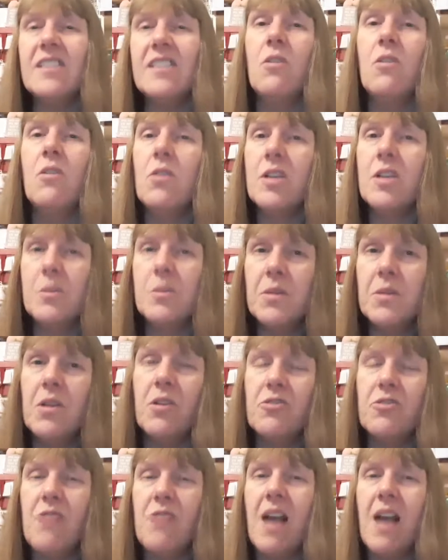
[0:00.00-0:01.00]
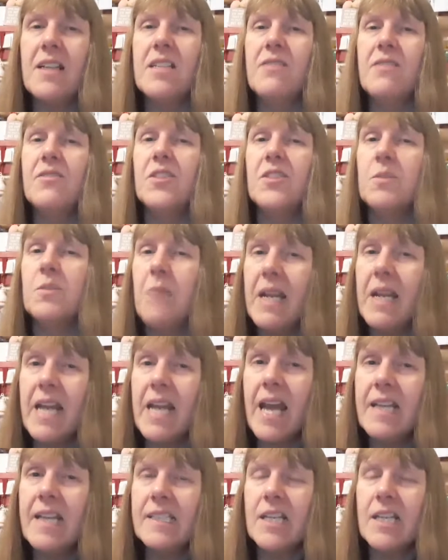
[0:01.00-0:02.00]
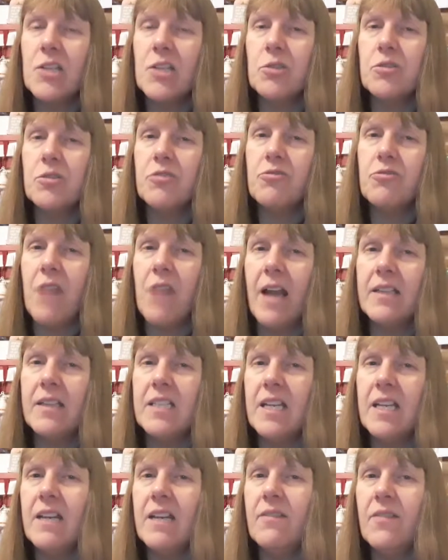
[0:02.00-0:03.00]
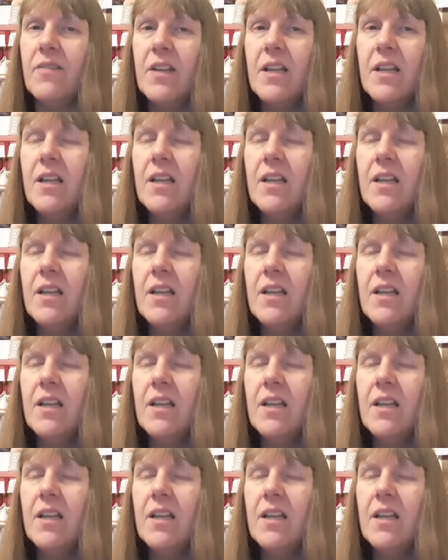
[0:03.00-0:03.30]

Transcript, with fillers: It's not because we're not attractive, because many asexuals are attractive.